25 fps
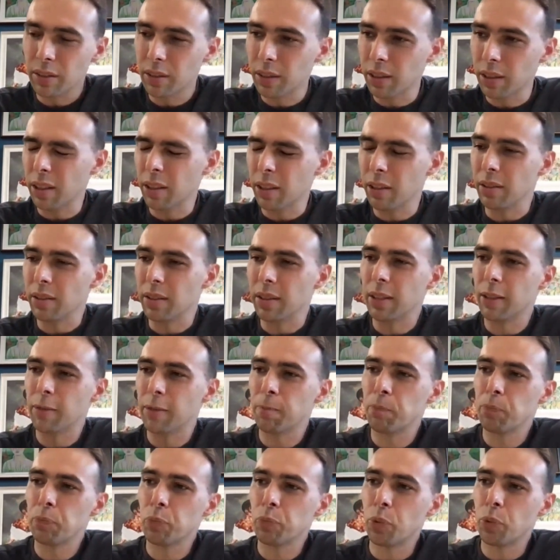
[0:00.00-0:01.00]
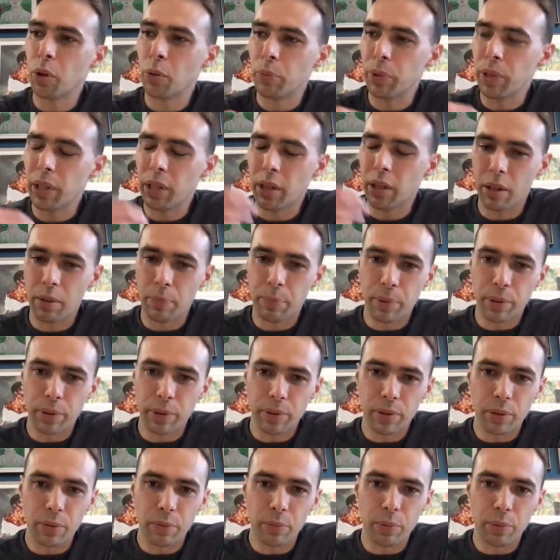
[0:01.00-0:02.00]
So what we hope
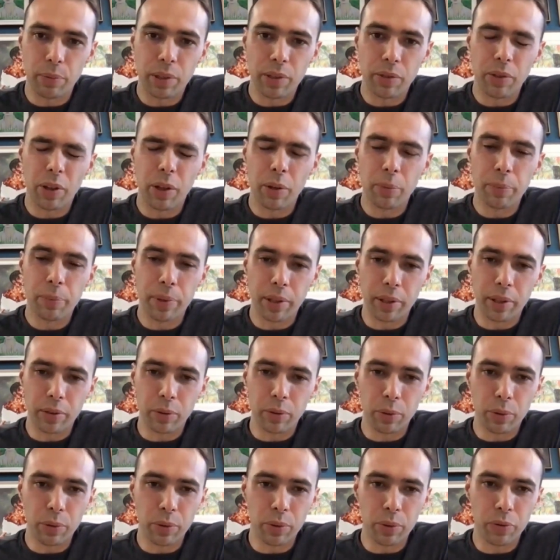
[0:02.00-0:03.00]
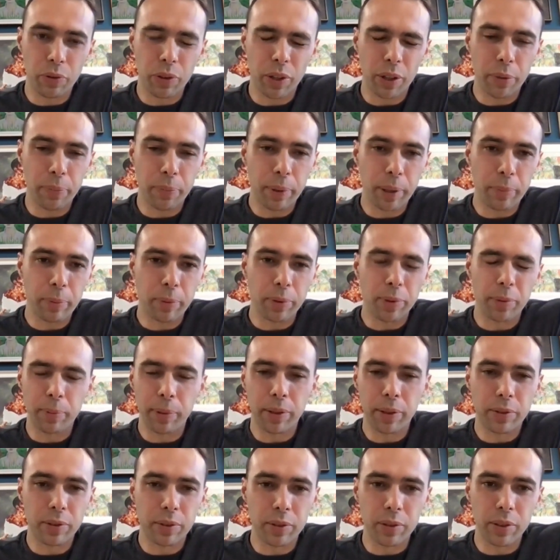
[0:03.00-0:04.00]
is that we're opening doors for other people to
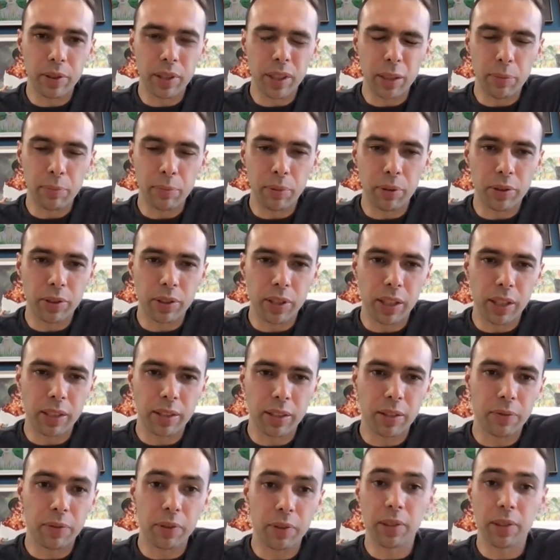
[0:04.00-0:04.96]
be able to do these projects.